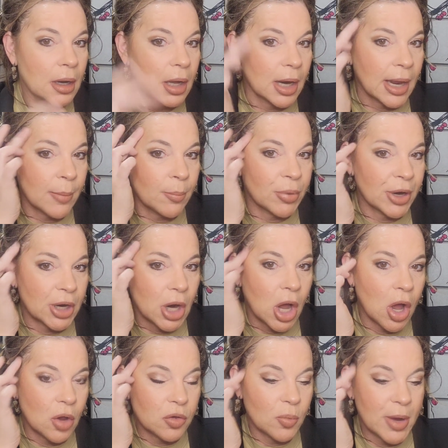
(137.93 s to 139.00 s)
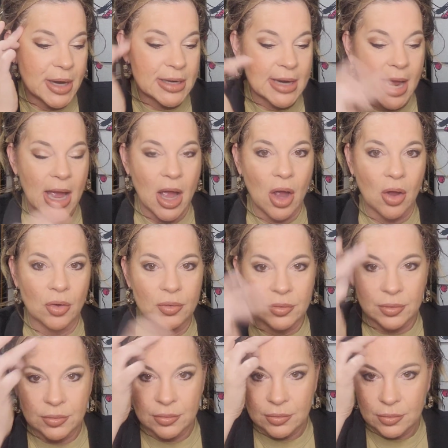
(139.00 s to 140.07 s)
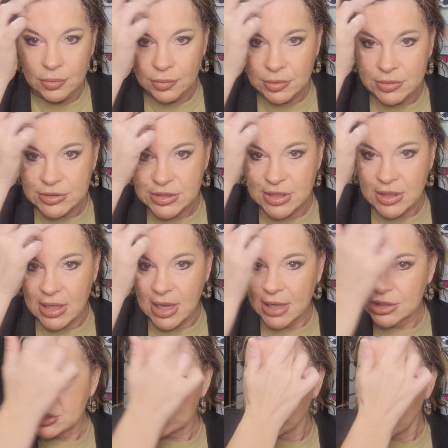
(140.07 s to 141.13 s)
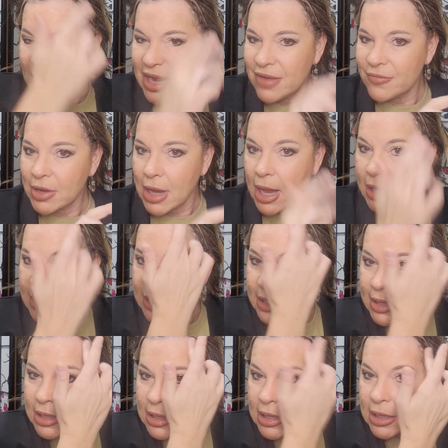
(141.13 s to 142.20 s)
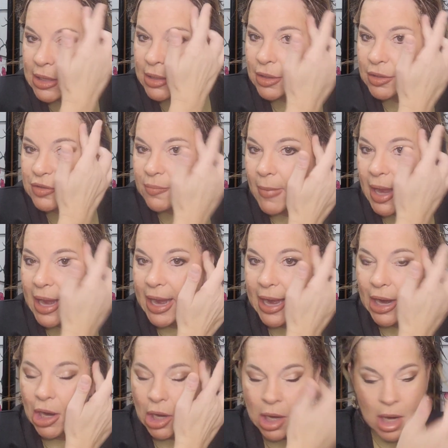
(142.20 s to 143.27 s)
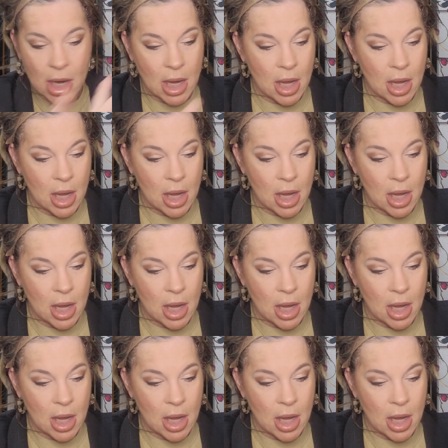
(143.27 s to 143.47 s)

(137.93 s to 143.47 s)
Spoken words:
And I bring it all the way down to the edges here. I even kind of get it into my hair.